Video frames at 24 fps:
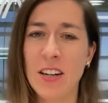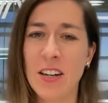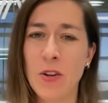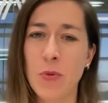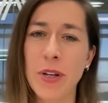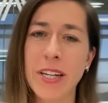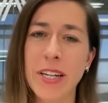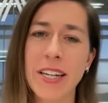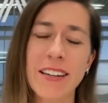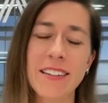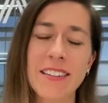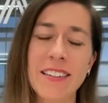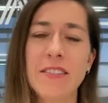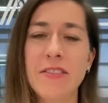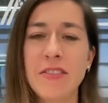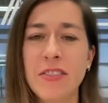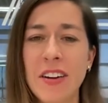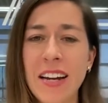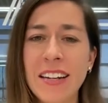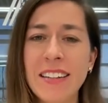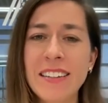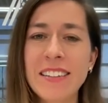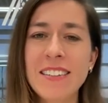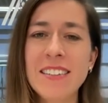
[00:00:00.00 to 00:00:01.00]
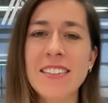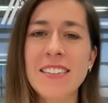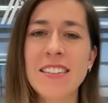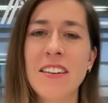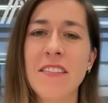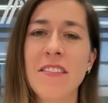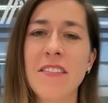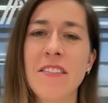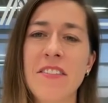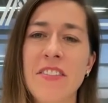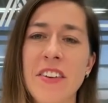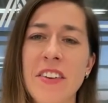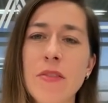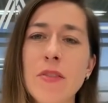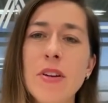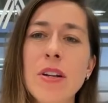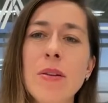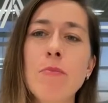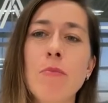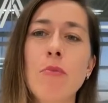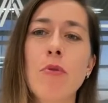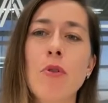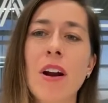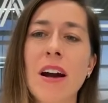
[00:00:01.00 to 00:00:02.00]
We can define it very
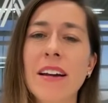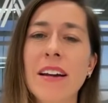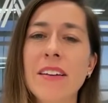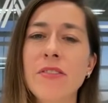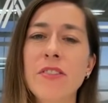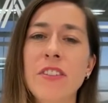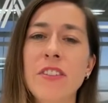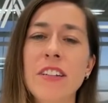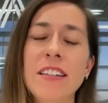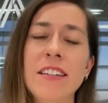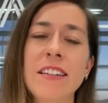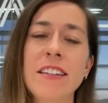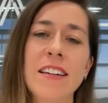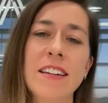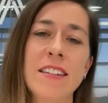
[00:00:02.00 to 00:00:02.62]
briefly